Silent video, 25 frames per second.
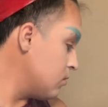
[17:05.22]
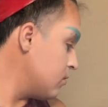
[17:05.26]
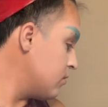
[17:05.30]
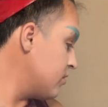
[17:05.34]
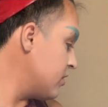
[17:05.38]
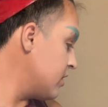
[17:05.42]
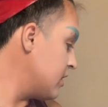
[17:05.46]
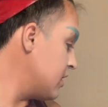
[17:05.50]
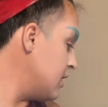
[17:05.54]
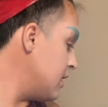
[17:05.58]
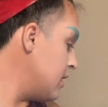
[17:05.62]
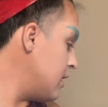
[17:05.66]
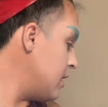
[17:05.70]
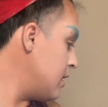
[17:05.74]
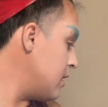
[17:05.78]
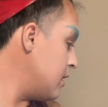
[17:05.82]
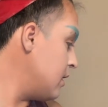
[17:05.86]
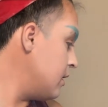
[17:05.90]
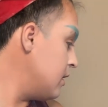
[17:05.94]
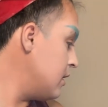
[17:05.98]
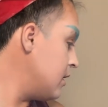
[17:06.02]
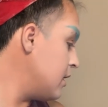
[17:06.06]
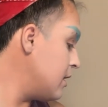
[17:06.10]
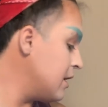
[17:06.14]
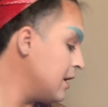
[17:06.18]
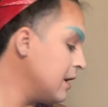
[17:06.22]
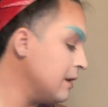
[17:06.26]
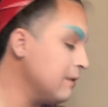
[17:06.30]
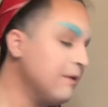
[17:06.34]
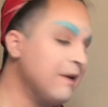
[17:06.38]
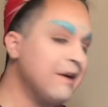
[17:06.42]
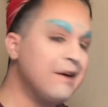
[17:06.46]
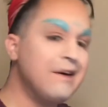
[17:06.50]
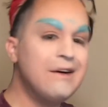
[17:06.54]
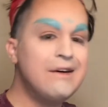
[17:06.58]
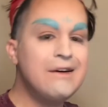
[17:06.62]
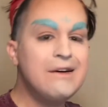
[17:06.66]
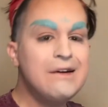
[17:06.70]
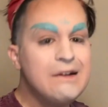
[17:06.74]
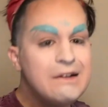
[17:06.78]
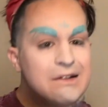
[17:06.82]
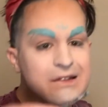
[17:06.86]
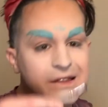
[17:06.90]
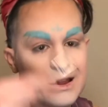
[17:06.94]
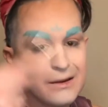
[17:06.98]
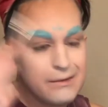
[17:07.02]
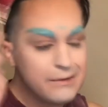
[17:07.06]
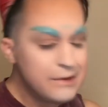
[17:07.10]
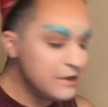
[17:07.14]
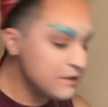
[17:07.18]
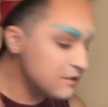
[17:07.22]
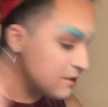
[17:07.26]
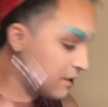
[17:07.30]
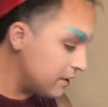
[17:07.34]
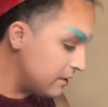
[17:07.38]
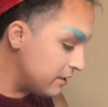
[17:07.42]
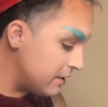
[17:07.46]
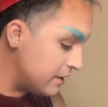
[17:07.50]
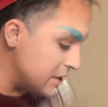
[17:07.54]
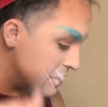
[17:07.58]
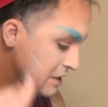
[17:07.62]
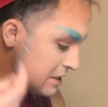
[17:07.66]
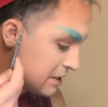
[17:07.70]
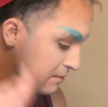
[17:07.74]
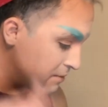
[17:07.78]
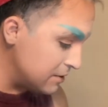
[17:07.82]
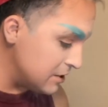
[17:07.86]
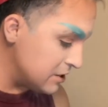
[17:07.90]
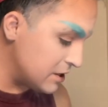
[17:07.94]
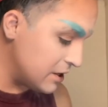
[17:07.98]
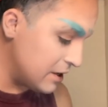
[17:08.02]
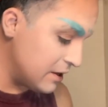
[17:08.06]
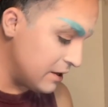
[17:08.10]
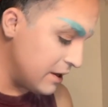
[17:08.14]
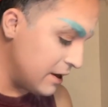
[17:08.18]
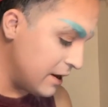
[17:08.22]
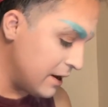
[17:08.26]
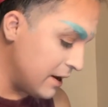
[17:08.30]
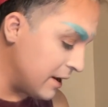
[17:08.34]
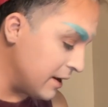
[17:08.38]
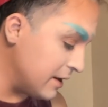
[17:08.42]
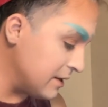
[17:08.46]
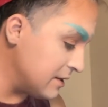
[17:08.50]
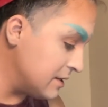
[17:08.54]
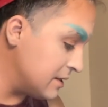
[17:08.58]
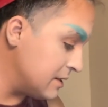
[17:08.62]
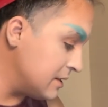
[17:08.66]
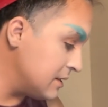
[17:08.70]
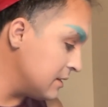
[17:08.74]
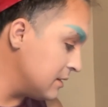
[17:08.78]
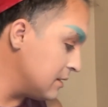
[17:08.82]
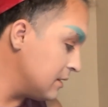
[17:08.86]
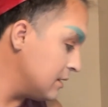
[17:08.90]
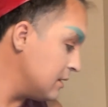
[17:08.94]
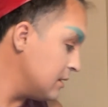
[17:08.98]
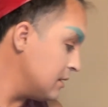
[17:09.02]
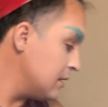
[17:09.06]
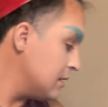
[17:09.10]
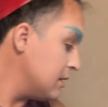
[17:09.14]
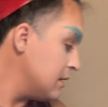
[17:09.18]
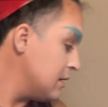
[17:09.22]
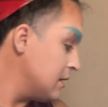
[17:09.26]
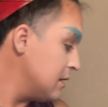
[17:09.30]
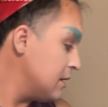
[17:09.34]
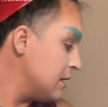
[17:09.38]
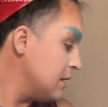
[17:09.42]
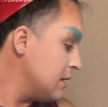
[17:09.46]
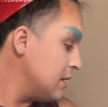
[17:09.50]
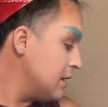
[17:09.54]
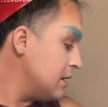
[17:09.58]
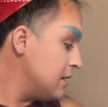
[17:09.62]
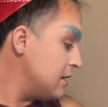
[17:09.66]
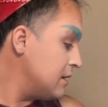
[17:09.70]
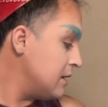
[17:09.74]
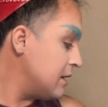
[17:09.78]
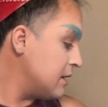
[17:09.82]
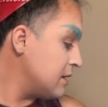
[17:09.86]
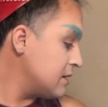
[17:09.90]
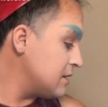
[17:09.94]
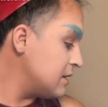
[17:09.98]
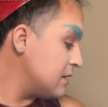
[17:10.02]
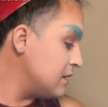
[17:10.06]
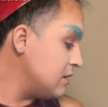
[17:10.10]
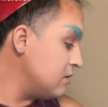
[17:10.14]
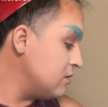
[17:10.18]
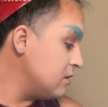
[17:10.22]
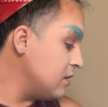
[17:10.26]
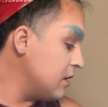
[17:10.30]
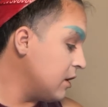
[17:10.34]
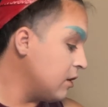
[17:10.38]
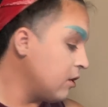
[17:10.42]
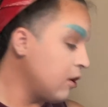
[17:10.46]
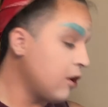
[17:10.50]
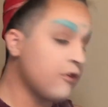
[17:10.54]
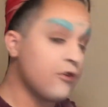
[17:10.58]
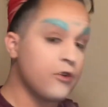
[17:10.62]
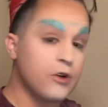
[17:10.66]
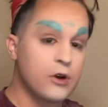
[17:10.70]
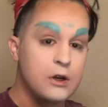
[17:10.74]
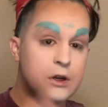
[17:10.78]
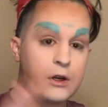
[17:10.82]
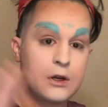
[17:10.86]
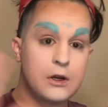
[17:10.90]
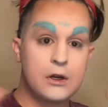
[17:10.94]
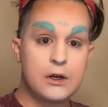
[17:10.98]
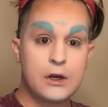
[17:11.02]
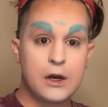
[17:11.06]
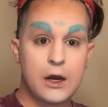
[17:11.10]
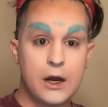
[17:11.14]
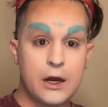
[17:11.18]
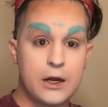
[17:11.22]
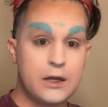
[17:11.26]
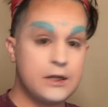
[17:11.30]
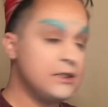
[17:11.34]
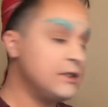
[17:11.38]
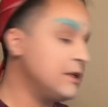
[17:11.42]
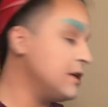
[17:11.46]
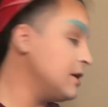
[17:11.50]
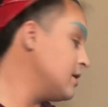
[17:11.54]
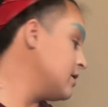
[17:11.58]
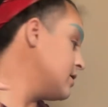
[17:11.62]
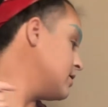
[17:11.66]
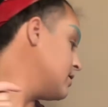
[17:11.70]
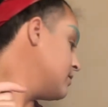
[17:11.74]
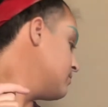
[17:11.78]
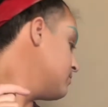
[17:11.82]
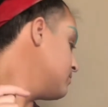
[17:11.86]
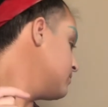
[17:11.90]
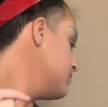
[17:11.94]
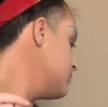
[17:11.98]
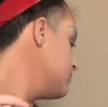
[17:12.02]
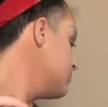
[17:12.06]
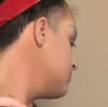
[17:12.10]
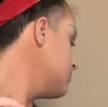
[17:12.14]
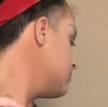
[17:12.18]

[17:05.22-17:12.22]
with a gag, and I'm like, oh, let me try this, let me try that. Next thing you know, I have a goddamn